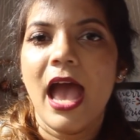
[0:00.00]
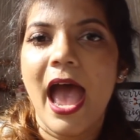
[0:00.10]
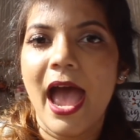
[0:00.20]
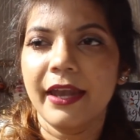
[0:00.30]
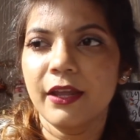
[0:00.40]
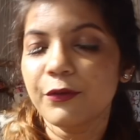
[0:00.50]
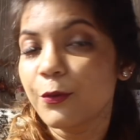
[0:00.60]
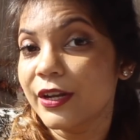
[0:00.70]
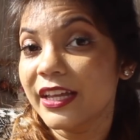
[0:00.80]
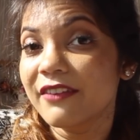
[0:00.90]
and if you
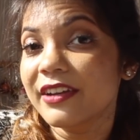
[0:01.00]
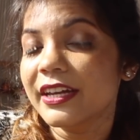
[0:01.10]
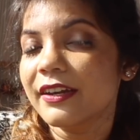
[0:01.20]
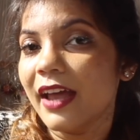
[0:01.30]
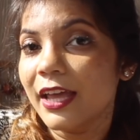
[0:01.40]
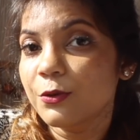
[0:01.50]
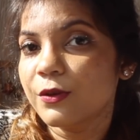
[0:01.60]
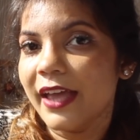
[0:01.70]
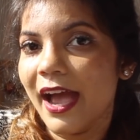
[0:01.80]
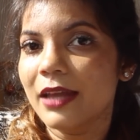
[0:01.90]
want to give it a try, you
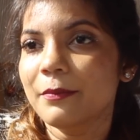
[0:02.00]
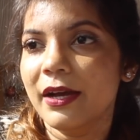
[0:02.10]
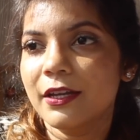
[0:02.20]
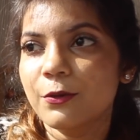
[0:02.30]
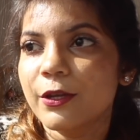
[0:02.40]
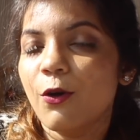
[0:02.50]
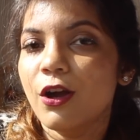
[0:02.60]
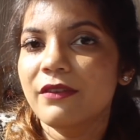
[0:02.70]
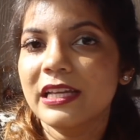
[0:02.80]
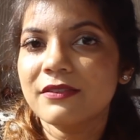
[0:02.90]
can, but you can
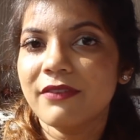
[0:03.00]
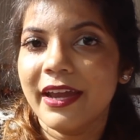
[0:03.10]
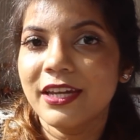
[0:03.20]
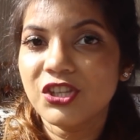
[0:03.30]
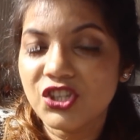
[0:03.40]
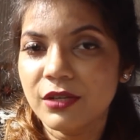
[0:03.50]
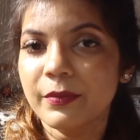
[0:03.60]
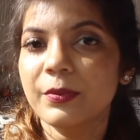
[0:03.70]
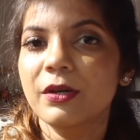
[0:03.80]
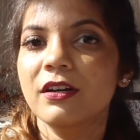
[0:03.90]
always find
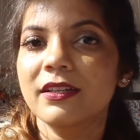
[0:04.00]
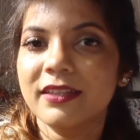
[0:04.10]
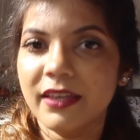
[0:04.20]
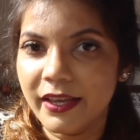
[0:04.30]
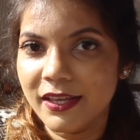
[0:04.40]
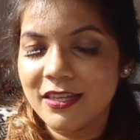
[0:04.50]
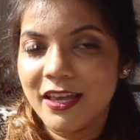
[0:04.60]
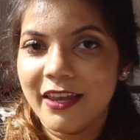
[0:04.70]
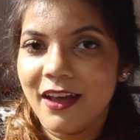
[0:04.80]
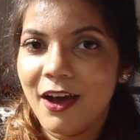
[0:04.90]
cheaper things
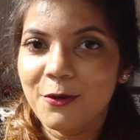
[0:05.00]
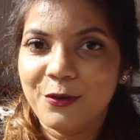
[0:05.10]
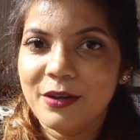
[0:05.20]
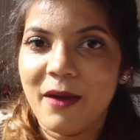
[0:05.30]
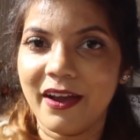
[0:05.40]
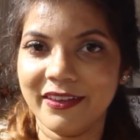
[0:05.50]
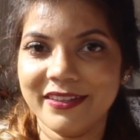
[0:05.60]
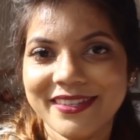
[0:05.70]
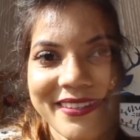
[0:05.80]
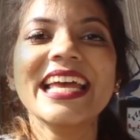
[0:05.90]
in our local
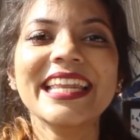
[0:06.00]
markets.